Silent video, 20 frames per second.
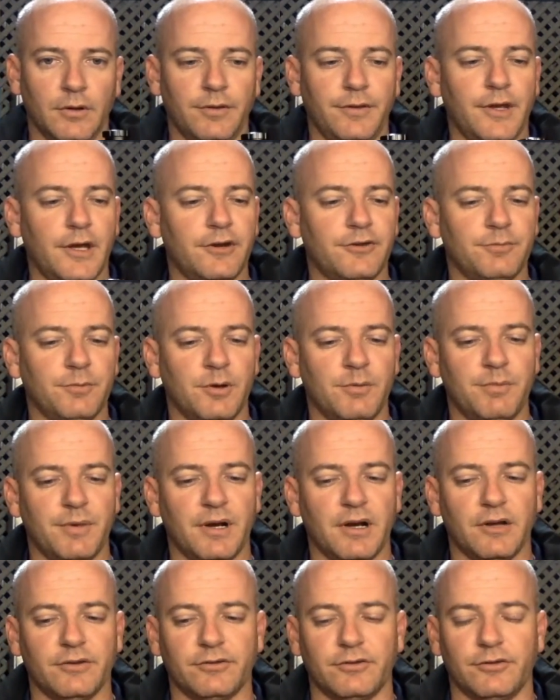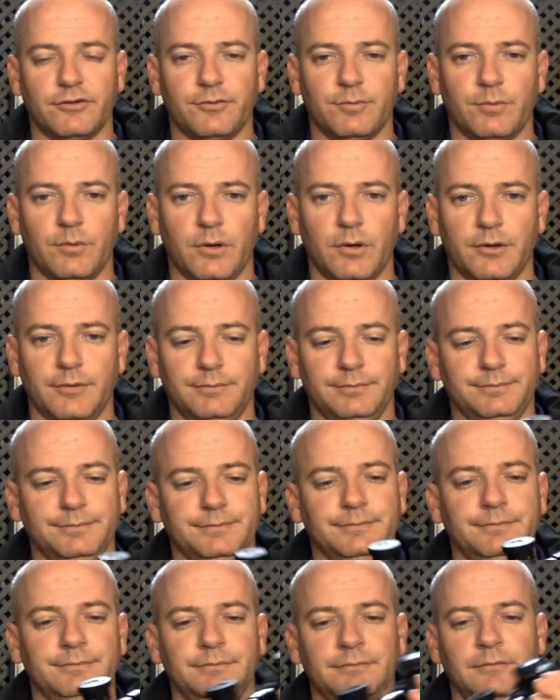that is my Basker SWAT
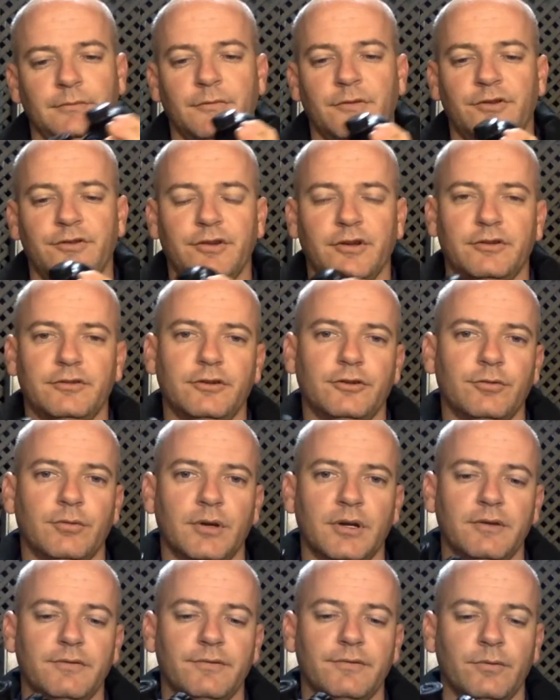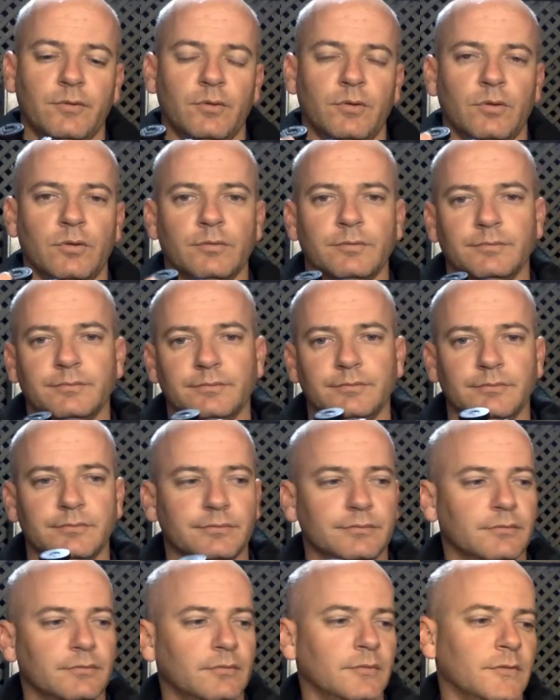6 to 24
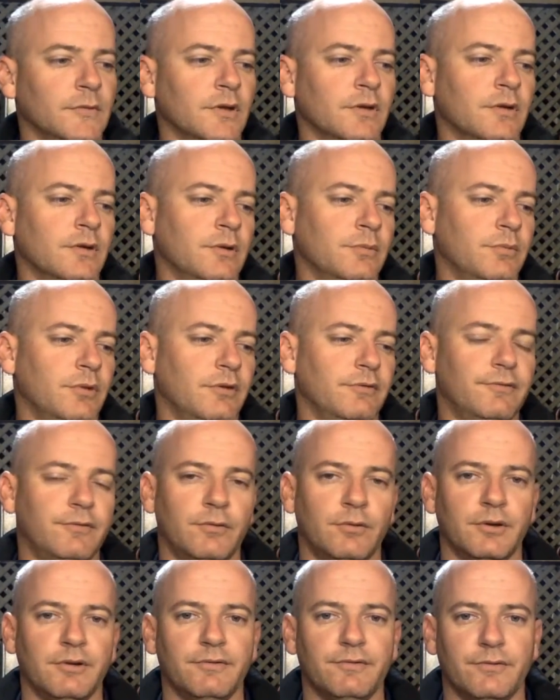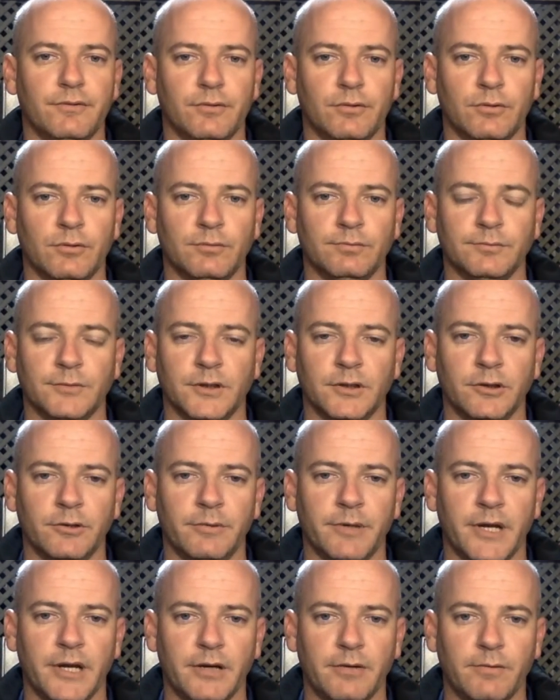by 44
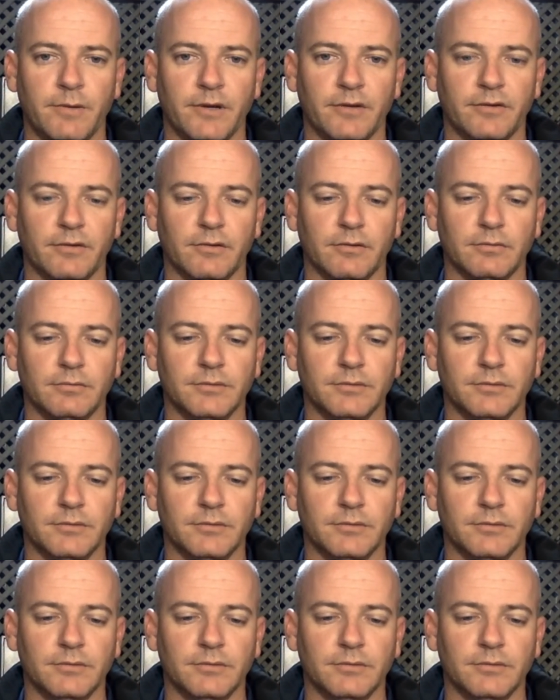illuminated rectangle.